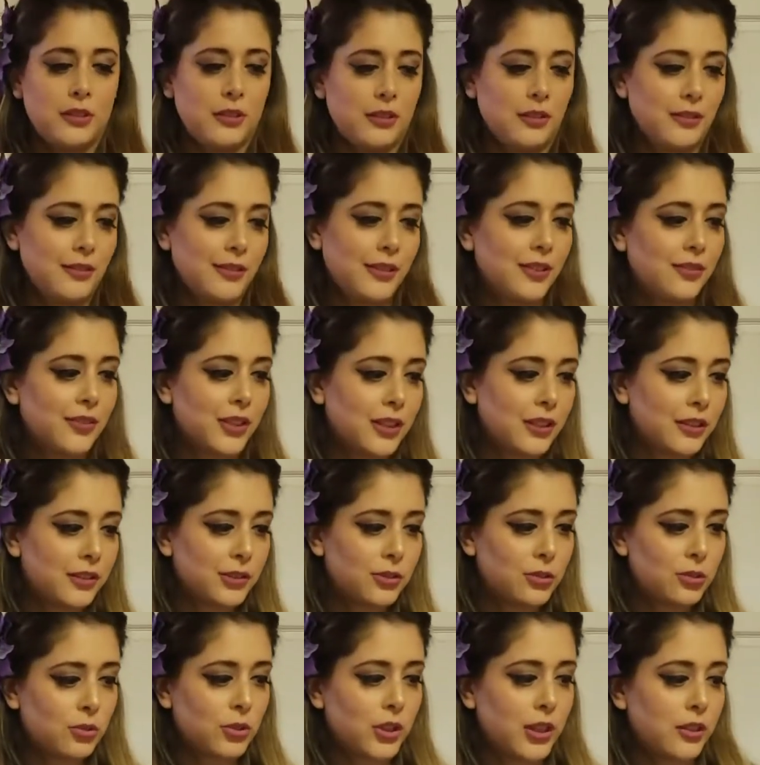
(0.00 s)
You don't even need to
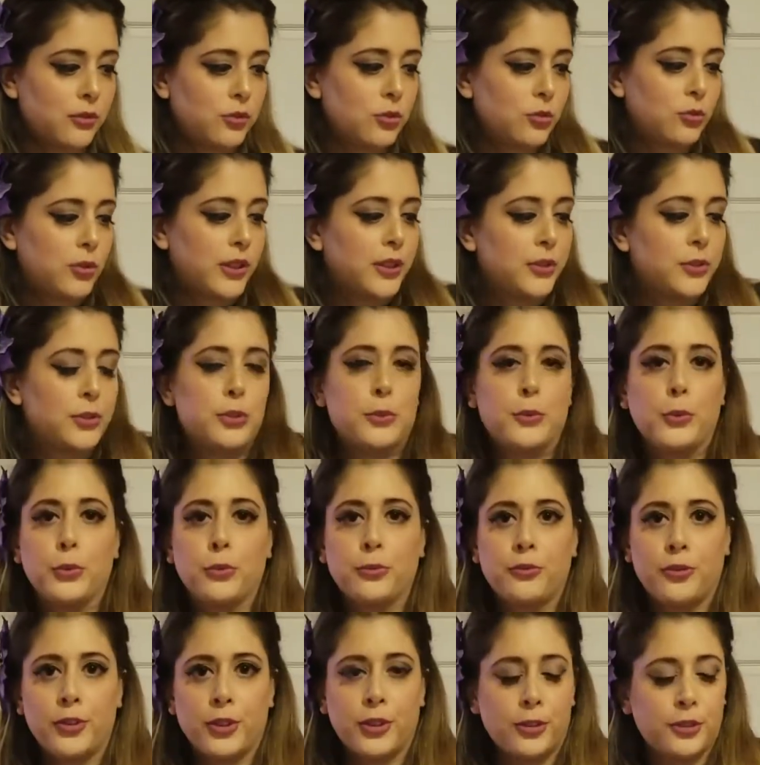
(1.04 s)
do that. I'll do like a
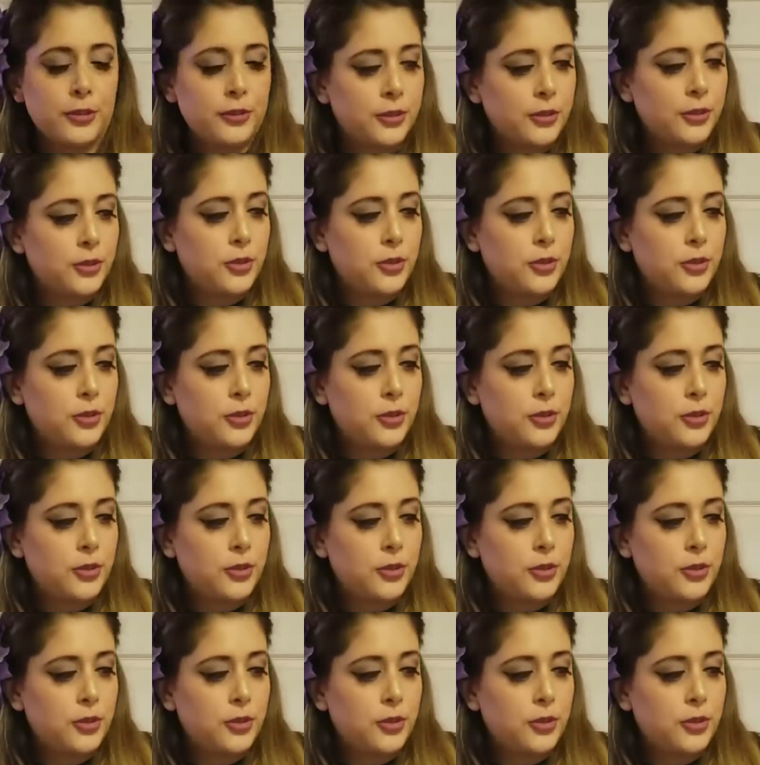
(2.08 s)
spoonful.